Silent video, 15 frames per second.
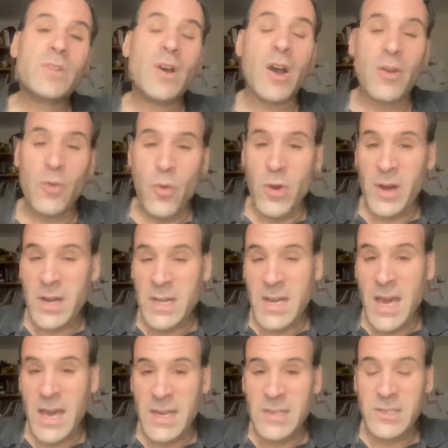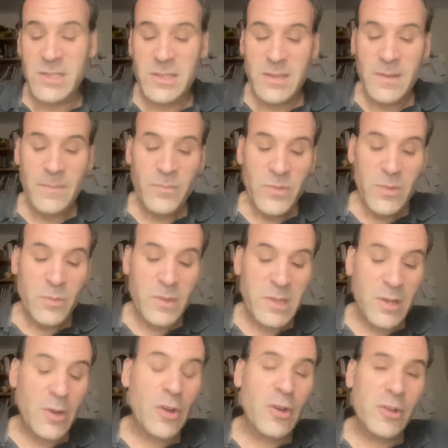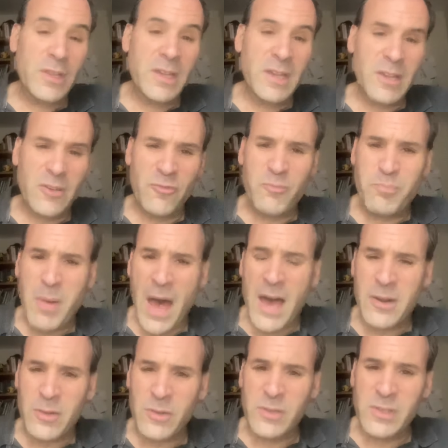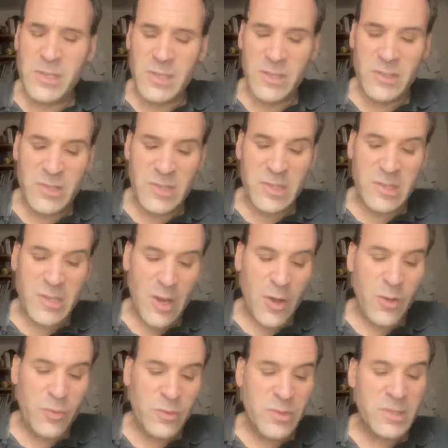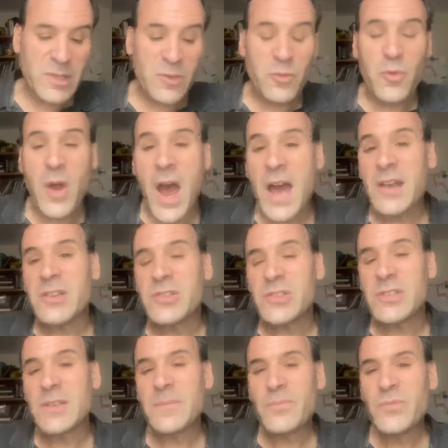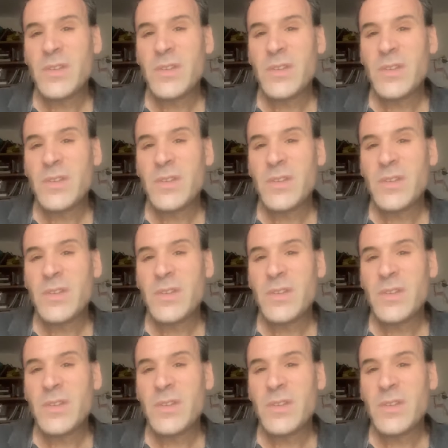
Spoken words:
are organized with the hurling of bottles and stones and rocks